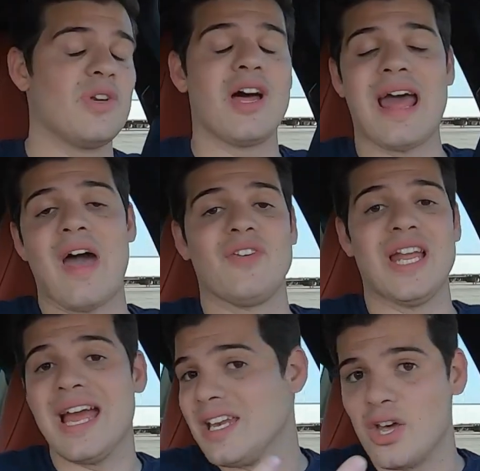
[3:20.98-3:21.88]
would not have
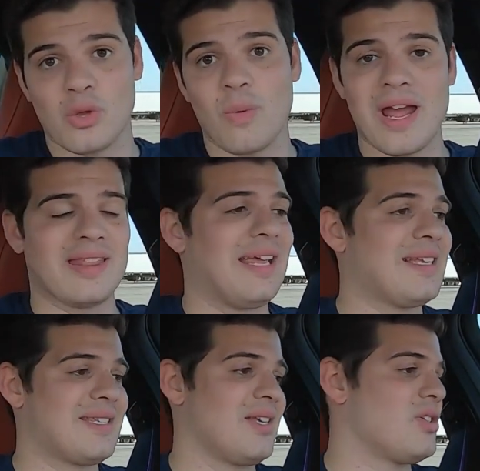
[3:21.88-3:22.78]
it any other way. I think
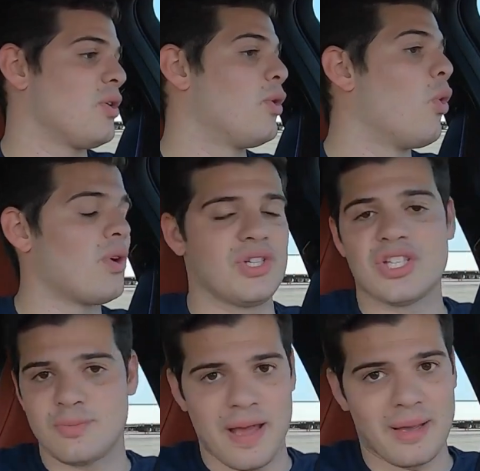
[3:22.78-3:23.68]
it's such a
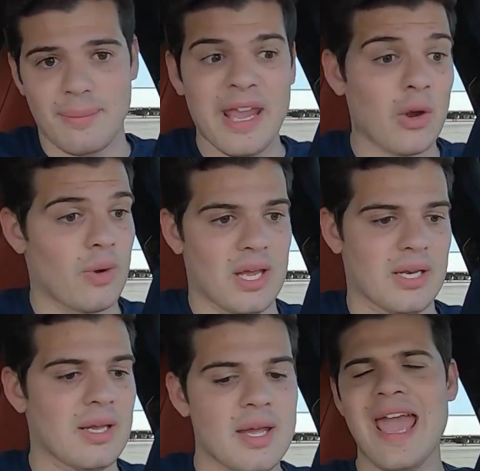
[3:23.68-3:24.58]
gorgeous spec,
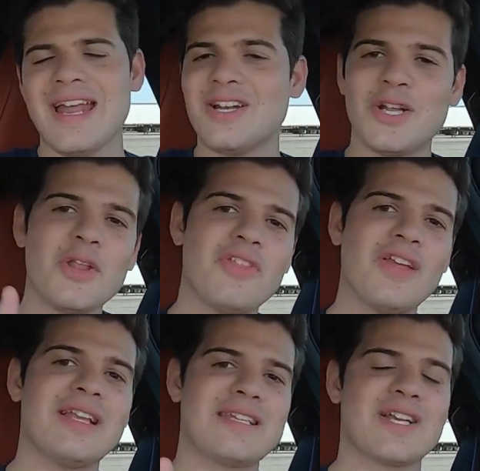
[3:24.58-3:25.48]
period. And another
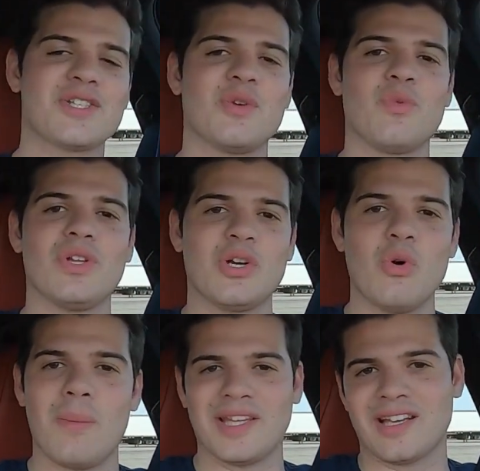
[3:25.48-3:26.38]
thing that's actually really
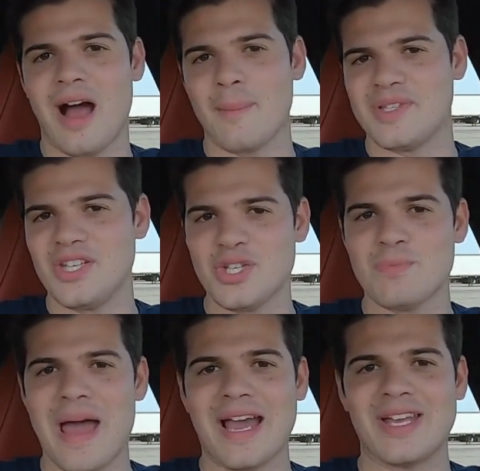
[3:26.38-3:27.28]
cool about the
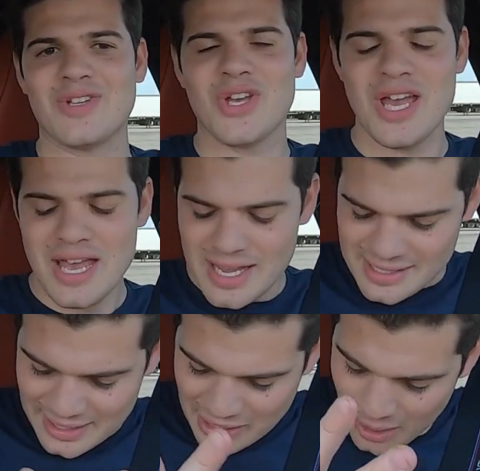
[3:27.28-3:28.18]
competition package is
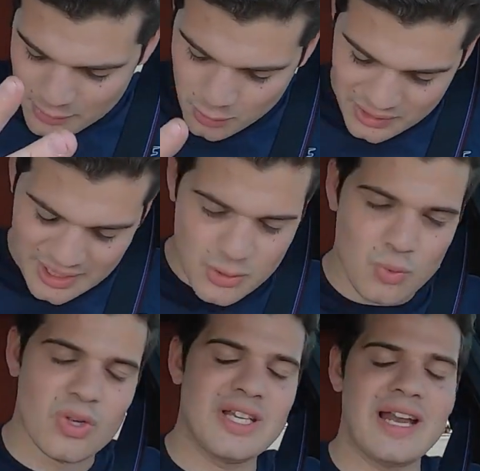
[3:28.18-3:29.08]
that it comes with these
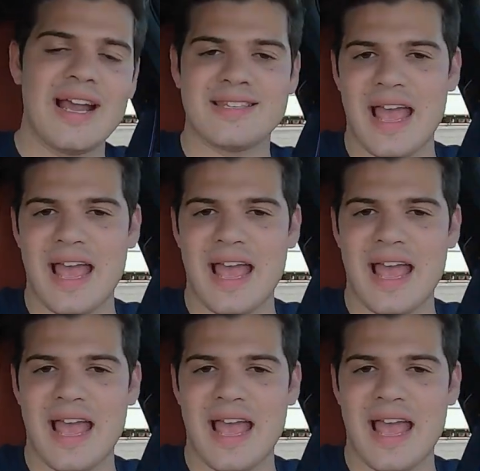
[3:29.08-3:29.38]
really nice